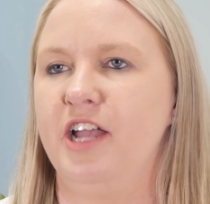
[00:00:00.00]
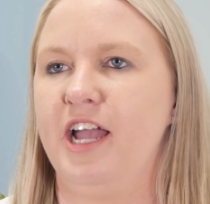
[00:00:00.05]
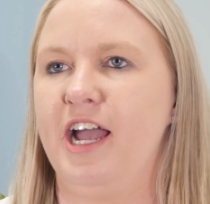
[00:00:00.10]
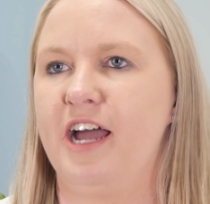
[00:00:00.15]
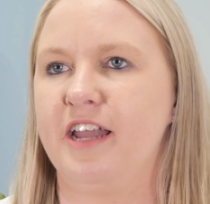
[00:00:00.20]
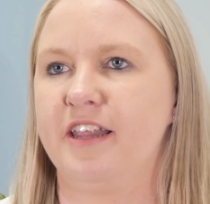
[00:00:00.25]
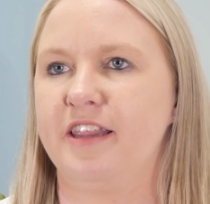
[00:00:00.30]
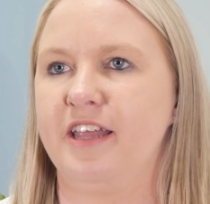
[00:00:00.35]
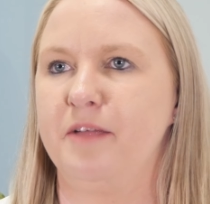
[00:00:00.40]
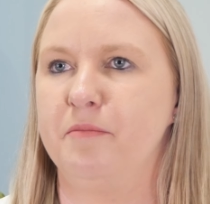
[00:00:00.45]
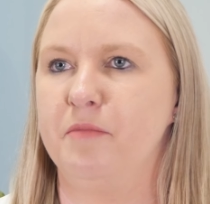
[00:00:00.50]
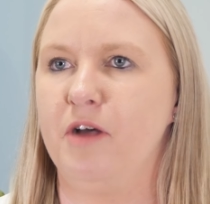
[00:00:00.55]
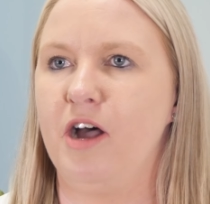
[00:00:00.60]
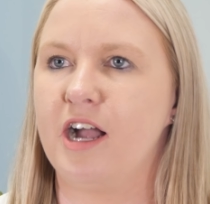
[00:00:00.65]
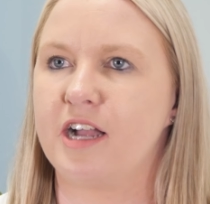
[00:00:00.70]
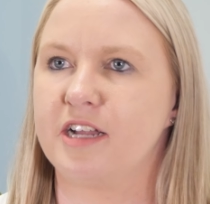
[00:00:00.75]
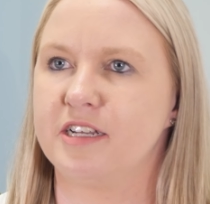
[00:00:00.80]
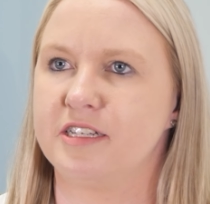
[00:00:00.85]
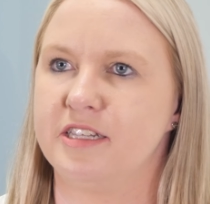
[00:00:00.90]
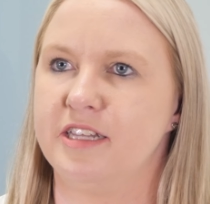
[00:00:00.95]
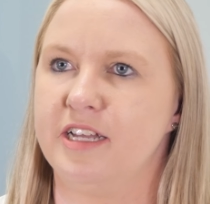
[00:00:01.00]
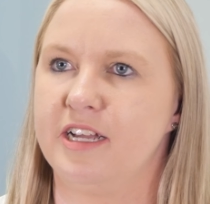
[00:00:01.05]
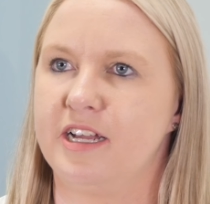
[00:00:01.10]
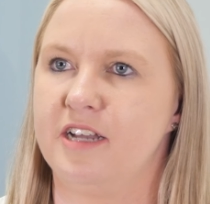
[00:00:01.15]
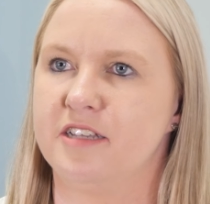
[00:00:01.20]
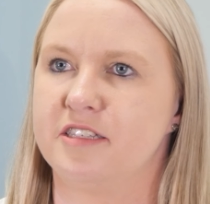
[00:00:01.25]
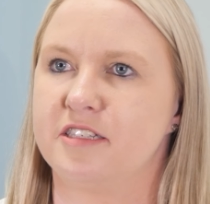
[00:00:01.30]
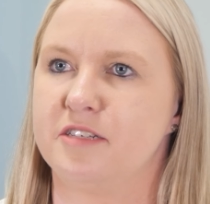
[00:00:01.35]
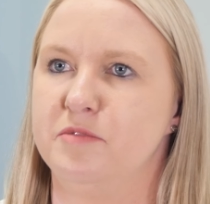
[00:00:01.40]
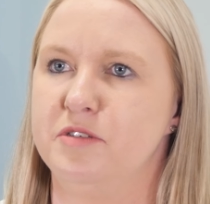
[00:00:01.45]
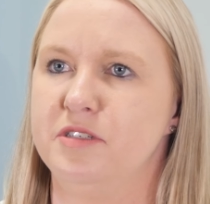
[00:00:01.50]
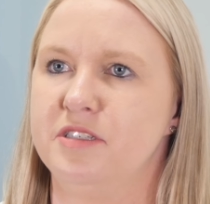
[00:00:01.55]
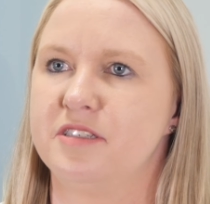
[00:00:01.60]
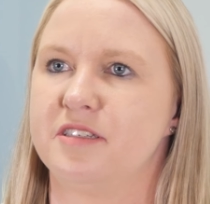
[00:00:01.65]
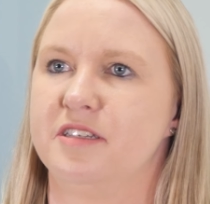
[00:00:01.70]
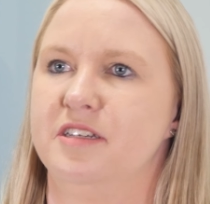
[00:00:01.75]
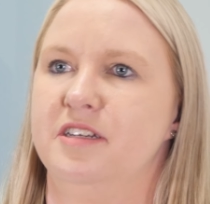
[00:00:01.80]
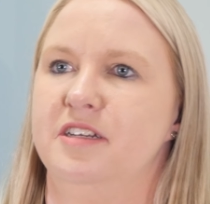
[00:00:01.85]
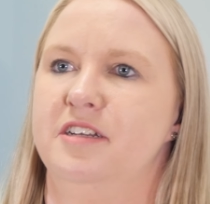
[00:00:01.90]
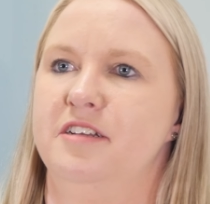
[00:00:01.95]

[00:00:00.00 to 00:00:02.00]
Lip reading: how do they market to their customers?